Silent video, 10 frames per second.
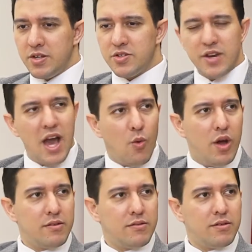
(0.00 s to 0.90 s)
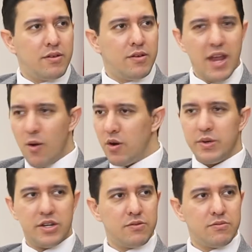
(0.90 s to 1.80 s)
so now what? Now what do
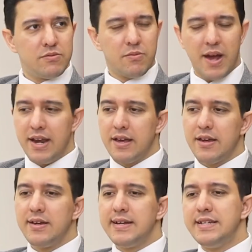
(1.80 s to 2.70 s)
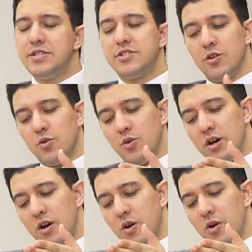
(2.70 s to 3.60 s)
we do? Right? So
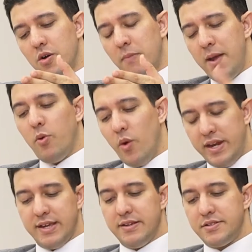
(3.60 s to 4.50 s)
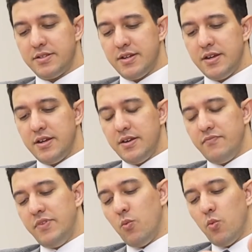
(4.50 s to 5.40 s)
my point is
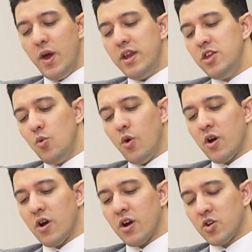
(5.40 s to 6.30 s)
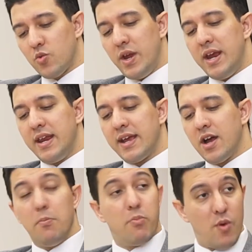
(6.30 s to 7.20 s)
that when you are
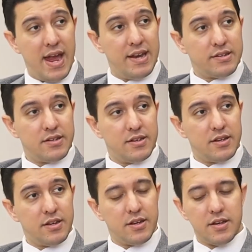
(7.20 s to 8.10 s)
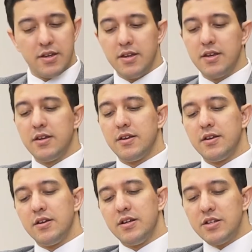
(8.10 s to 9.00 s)
creating a brand,
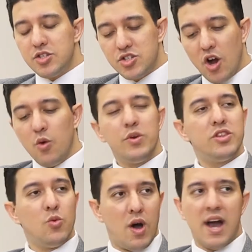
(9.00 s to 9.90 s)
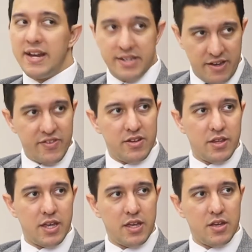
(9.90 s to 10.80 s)
start with the why,
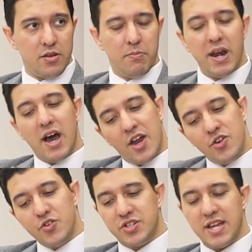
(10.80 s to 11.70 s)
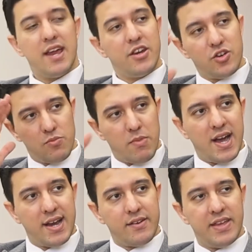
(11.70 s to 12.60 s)
definitely, but understand in your
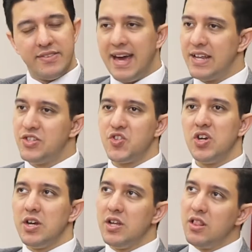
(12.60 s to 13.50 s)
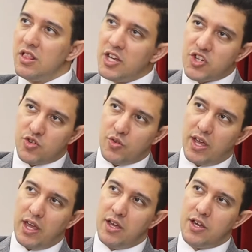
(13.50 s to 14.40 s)
mind that that is
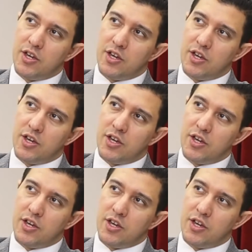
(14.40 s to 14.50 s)
literally